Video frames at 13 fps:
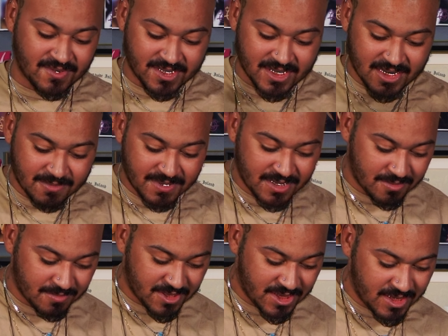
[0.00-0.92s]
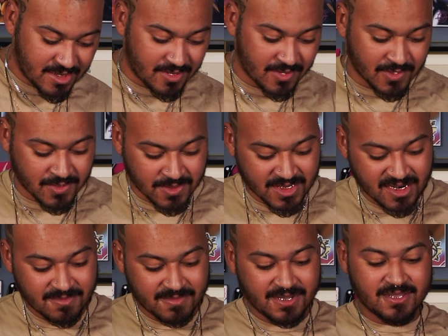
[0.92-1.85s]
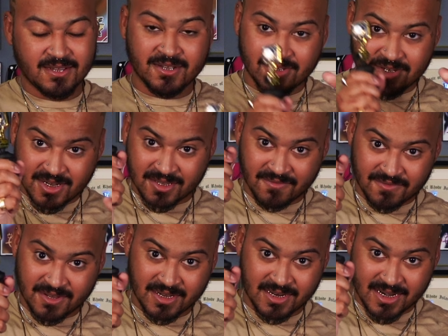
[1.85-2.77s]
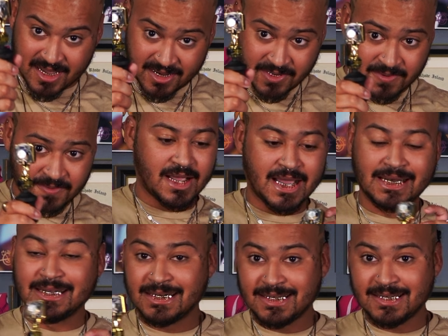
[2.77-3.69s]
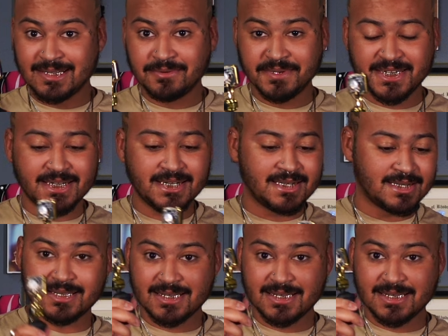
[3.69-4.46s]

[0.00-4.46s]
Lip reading: sending me the machine and also sending me the Inkjecta Flite Nano. I love this little machine.